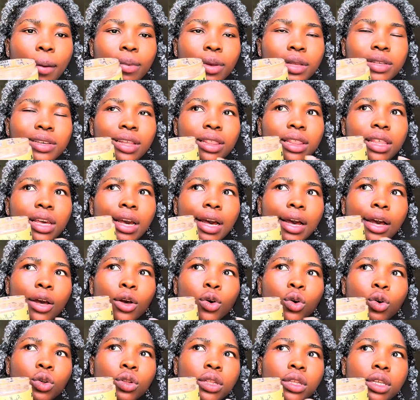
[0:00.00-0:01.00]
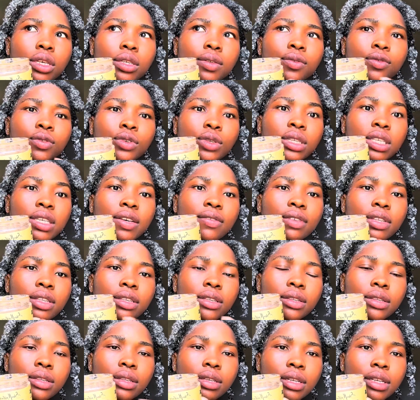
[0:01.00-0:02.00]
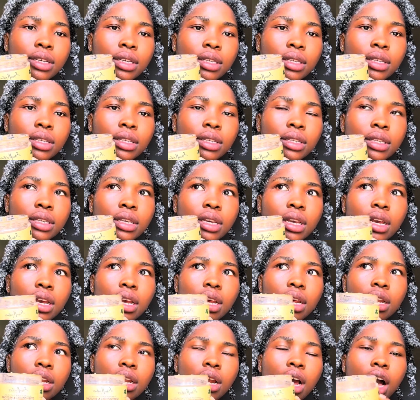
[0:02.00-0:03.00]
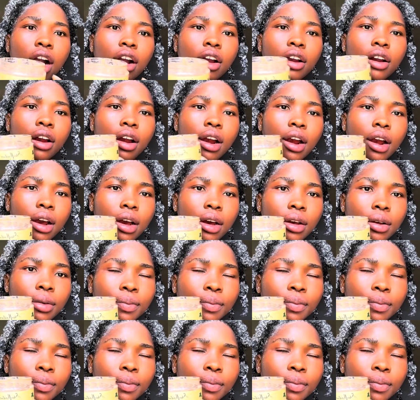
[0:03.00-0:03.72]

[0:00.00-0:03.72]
but I think I got this for 70 cedis in Accra.